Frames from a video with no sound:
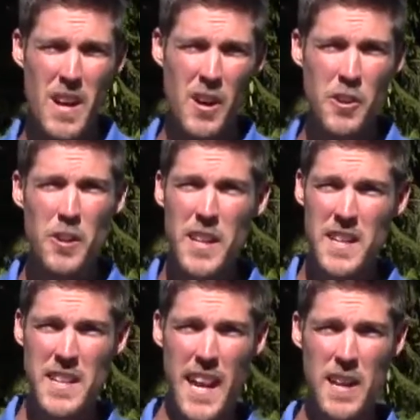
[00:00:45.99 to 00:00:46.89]
A good
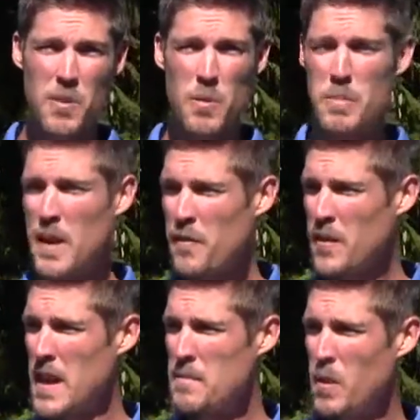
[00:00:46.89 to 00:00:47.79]
indicator would be
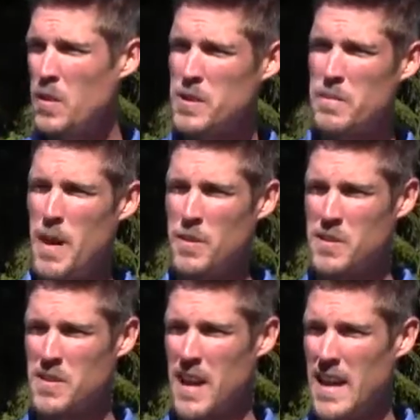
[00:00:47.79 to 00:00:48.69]
for that ball to
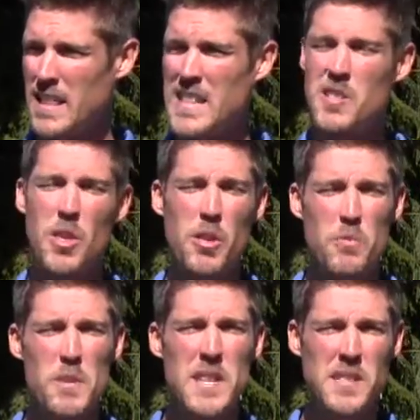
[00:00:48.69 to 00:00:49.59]
bounce at least
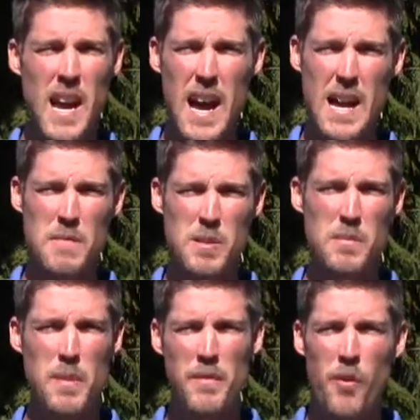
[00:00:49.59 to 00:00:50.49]
three
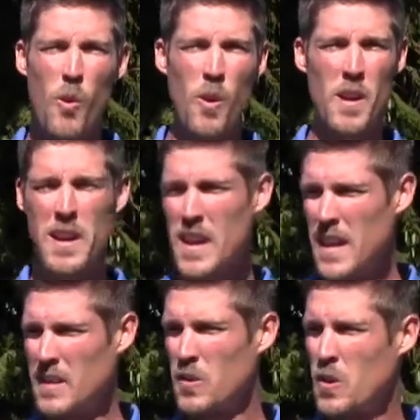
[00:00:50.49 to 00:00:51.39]
times before
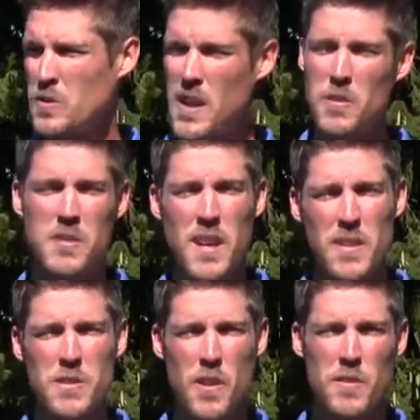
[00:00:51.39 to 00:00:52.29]
it goes
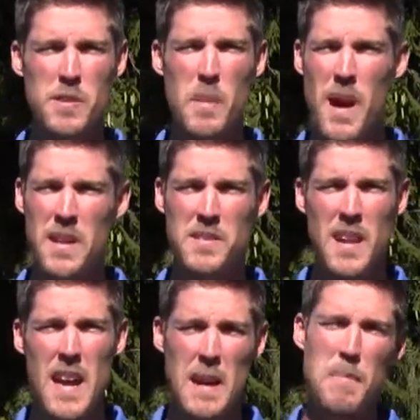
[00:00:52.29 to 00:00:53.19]
outside the service box
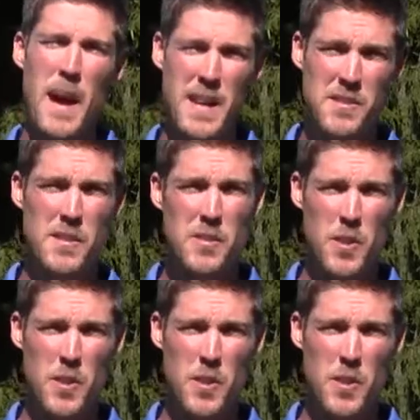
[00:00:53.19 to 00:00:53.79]
and past the